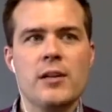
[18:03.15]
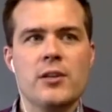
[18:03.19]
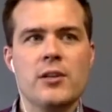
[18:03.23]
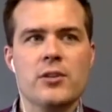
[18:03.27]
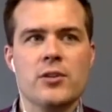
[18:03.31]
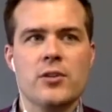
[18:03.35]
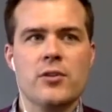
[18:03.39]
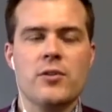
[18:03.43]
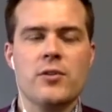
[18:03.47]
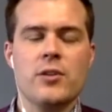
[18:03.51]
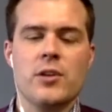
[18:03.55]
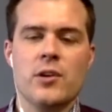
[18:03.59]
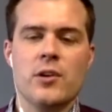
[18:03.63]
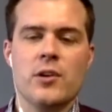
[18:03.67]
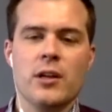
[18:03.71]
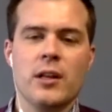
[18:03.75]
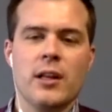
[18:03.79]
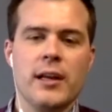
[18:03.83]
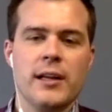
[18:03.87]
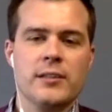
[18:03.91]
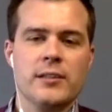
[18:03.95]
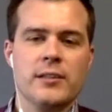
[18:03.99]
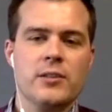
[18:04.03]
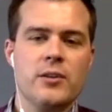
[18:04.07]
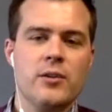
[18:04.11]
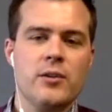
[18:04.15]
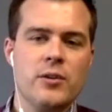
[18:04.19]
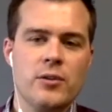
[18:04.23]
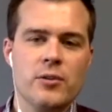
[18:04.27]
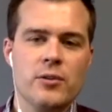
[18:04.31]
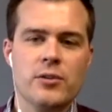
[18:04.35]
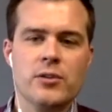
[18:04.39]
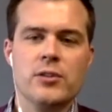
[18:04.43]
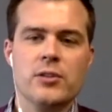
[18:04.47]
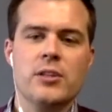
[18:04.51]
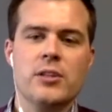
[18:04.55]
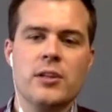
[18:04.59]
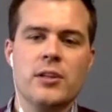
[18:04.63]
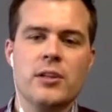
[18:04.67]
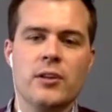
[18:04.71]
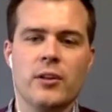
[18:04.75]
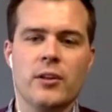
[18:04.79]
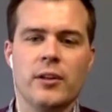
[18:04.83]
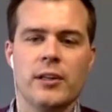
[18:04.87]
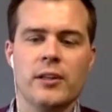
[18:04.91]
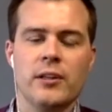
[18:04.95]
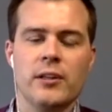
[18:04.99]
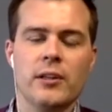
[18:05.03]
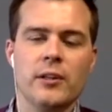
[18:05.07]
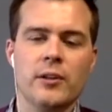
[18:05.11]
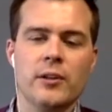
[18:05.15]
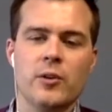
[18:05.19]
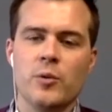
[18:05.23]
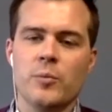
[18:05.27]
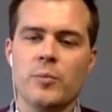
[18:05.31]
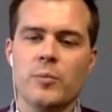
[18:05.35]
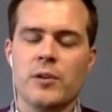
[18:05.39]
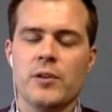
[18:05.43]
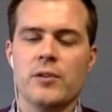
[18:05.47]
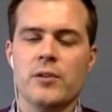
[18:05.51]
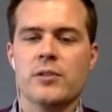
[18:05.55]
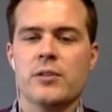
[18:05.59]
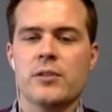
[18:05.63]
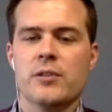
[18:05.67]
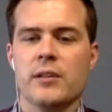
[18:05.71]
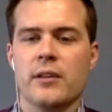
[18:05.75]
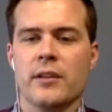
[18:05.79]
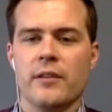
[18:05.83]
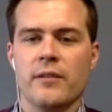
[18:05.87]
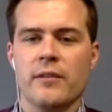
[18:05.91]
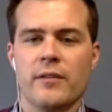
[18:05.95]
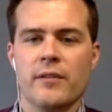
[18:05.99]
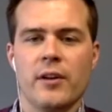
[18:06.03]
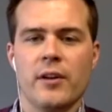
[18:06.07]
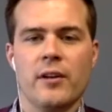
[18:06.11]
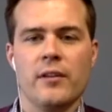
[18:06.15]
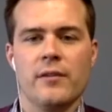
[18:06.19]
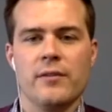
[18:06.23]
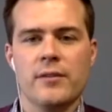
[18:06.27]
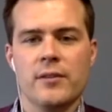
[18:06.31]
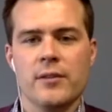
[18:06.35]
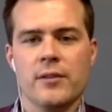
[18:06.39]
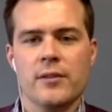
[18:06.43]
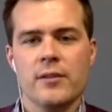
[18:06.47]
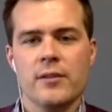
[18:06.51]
sure that your clients know you're still in the loop and you're still involved?